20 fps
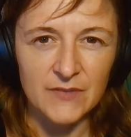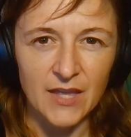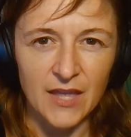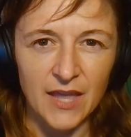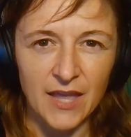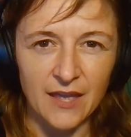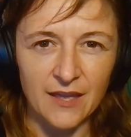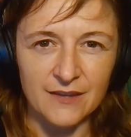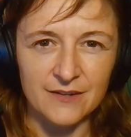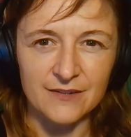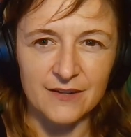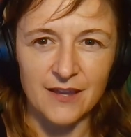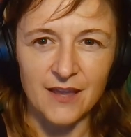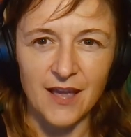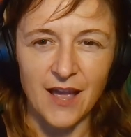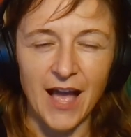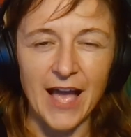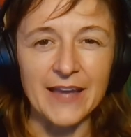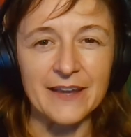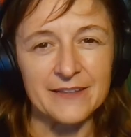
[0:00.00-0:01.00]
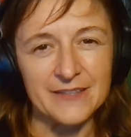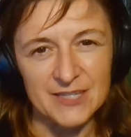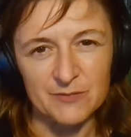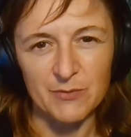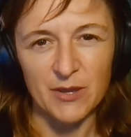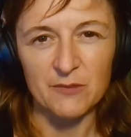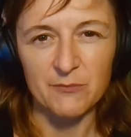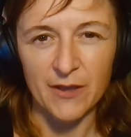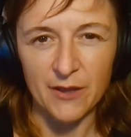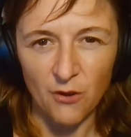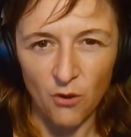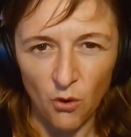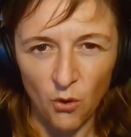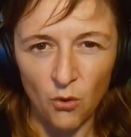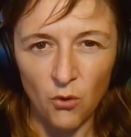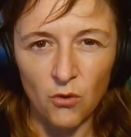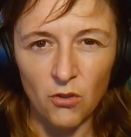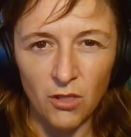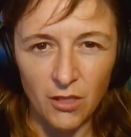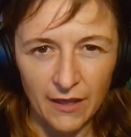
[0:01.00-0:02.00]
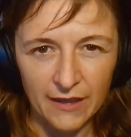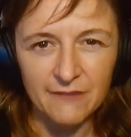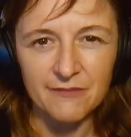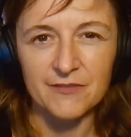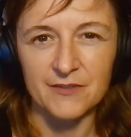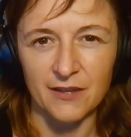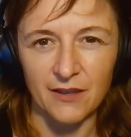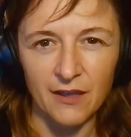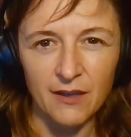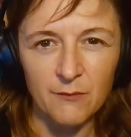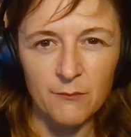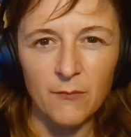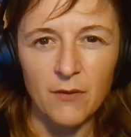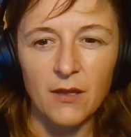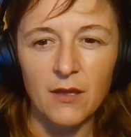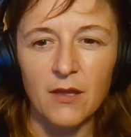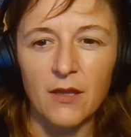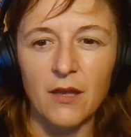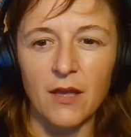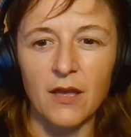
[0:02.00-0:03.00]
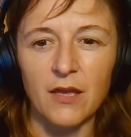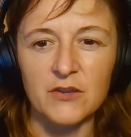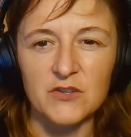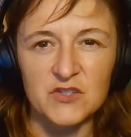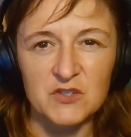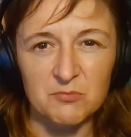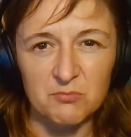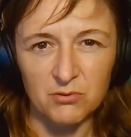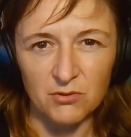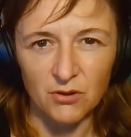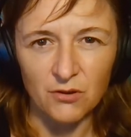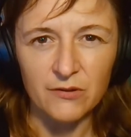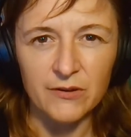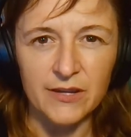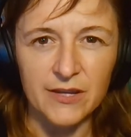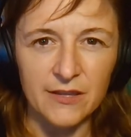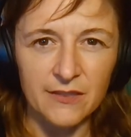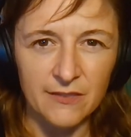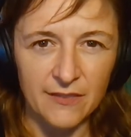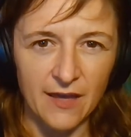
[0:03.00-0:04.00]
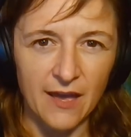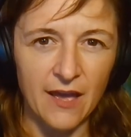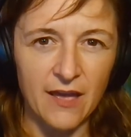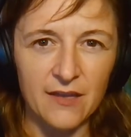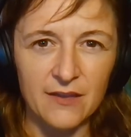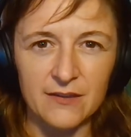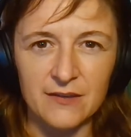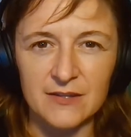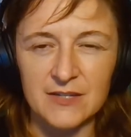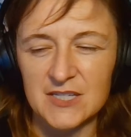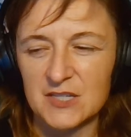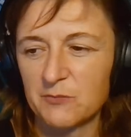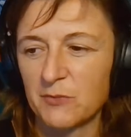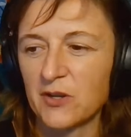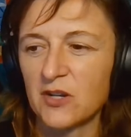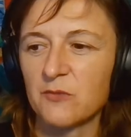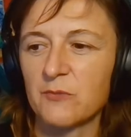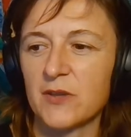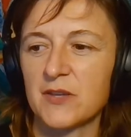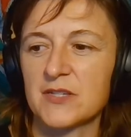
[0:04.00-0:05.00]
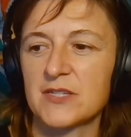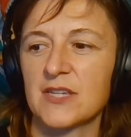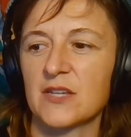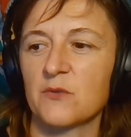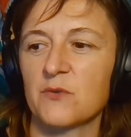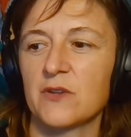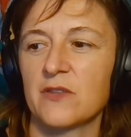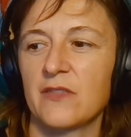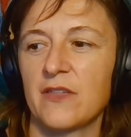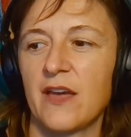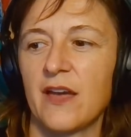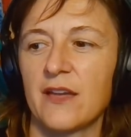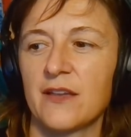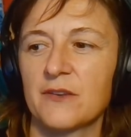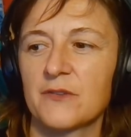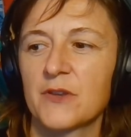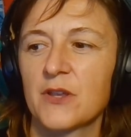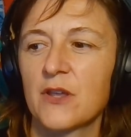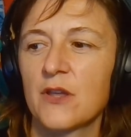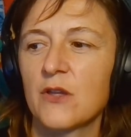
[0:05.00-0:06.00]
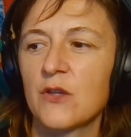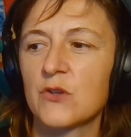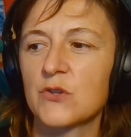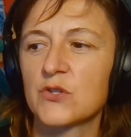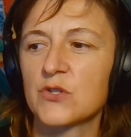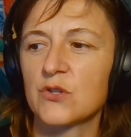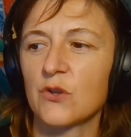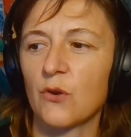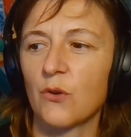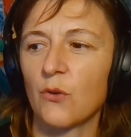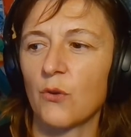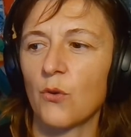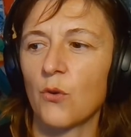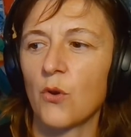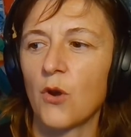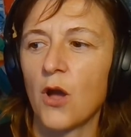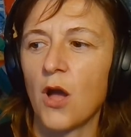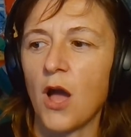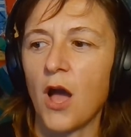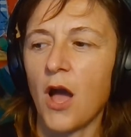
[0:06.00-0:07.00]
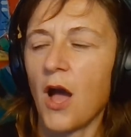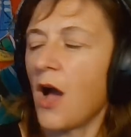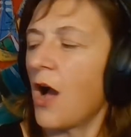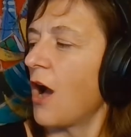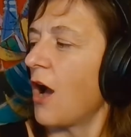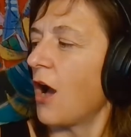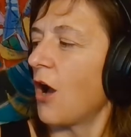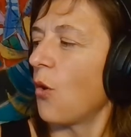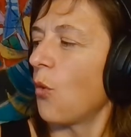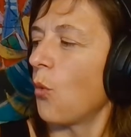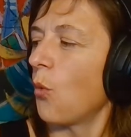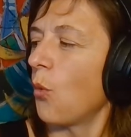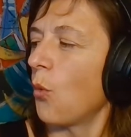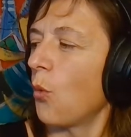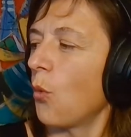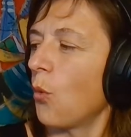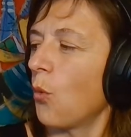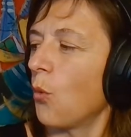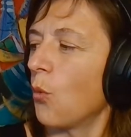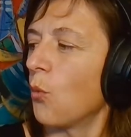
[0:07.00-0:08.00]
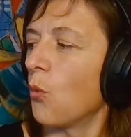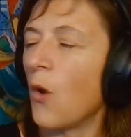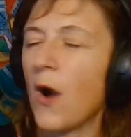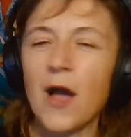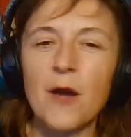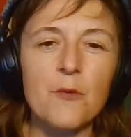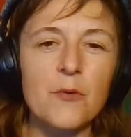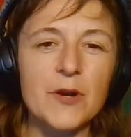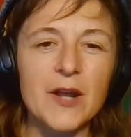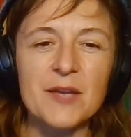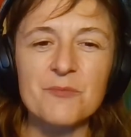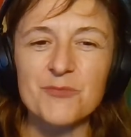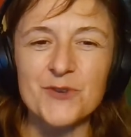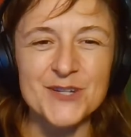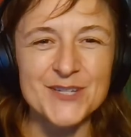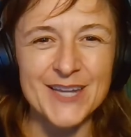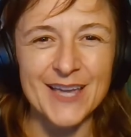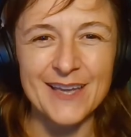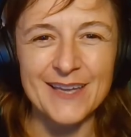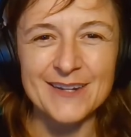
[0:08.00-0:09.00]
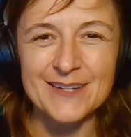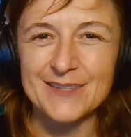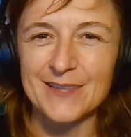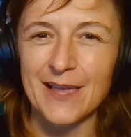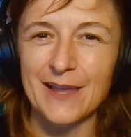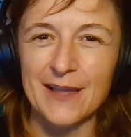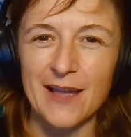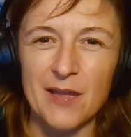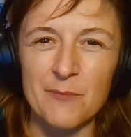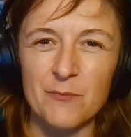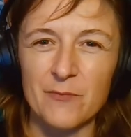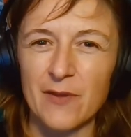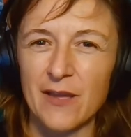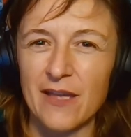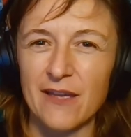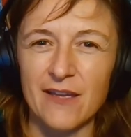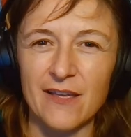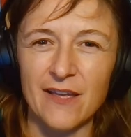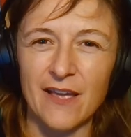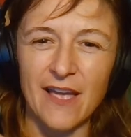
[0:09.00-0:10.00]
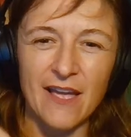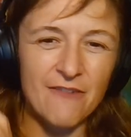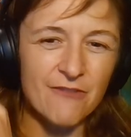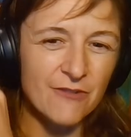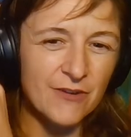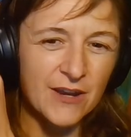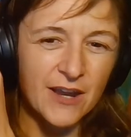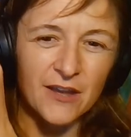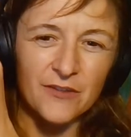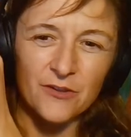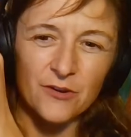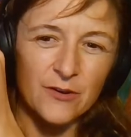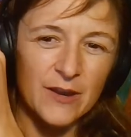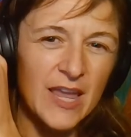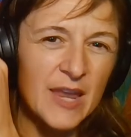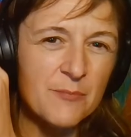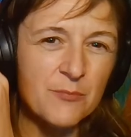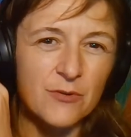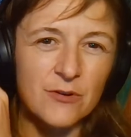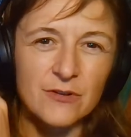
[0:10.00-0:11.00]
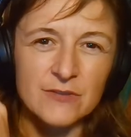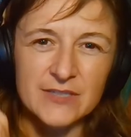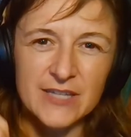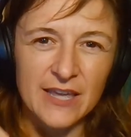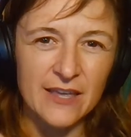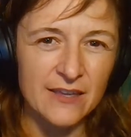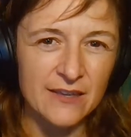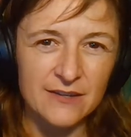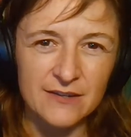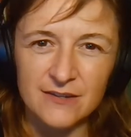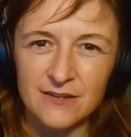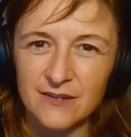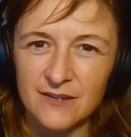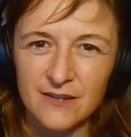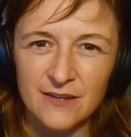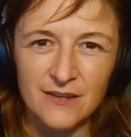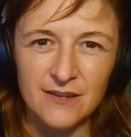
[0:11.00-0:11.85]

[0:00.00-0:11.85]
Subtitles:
And I can spend my whole lifetime exploring that, experimenting with that. So why would I pretend like I'm every other April 10